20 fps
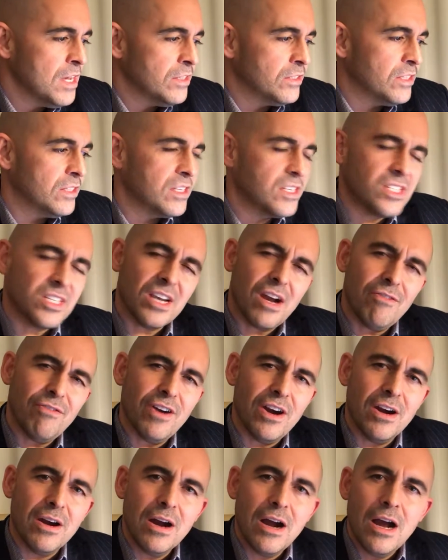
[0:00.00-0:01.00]
to
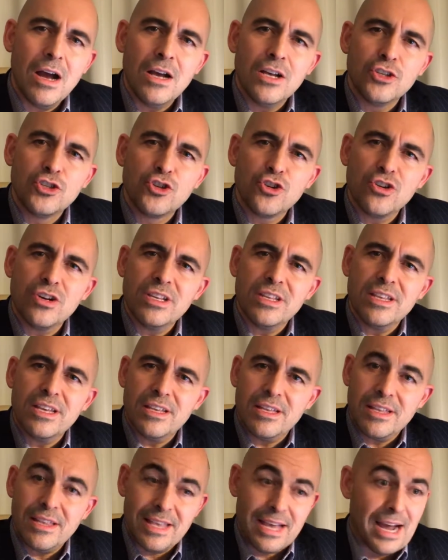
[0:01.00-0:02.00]
discover during
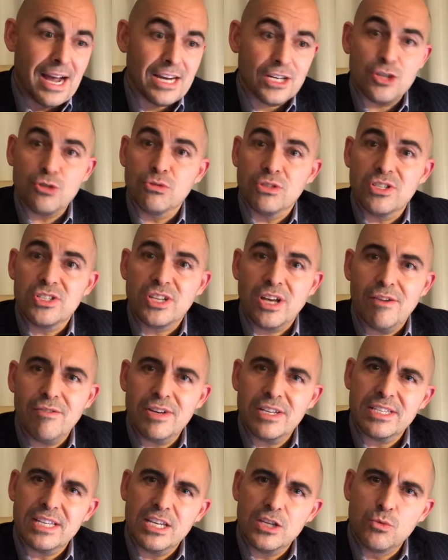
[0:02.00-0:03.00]
the actual
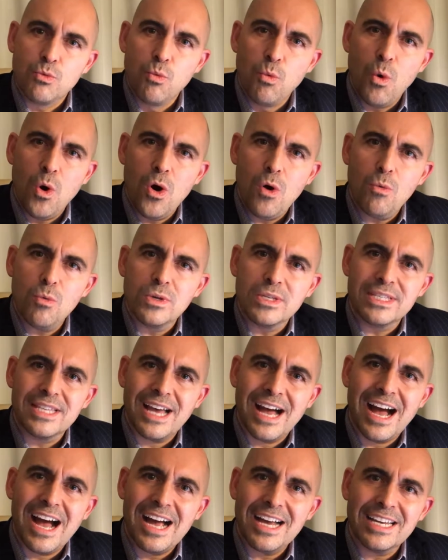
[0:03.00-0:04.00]
discovery stage, what was the
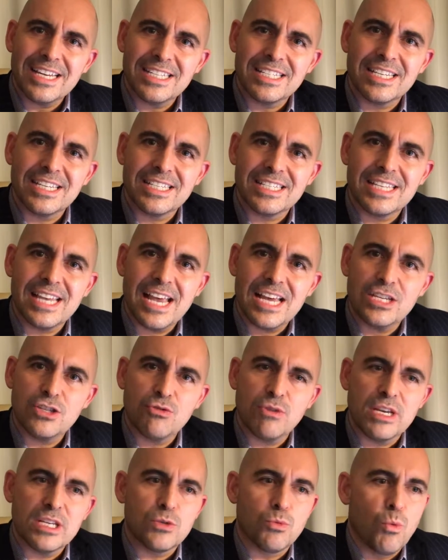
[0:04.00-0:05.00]
highest success
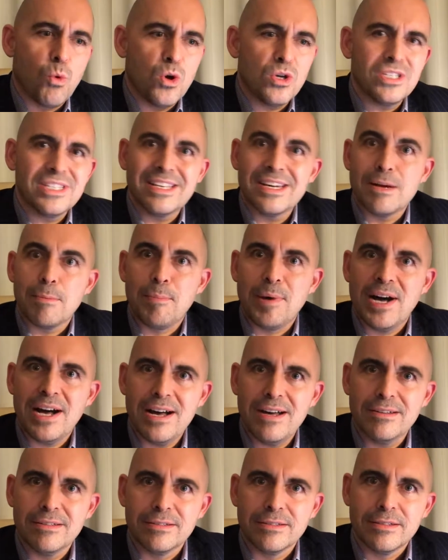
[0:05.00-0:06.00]
rates? Was there a
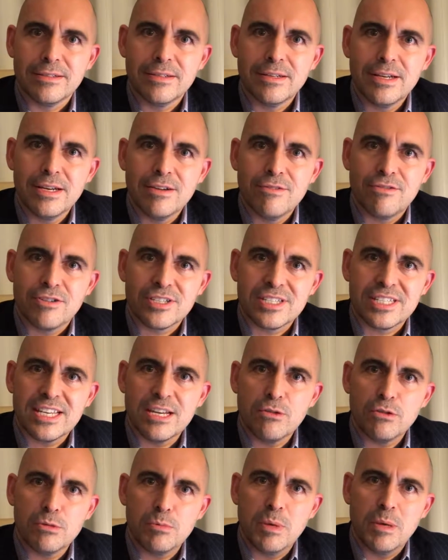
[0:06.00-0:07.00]
pattern for
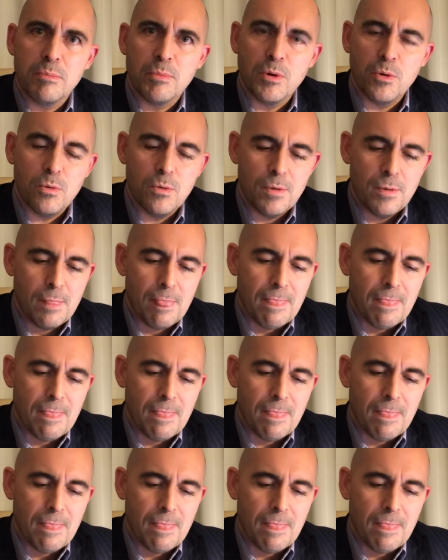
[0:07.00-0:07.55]
salespeople?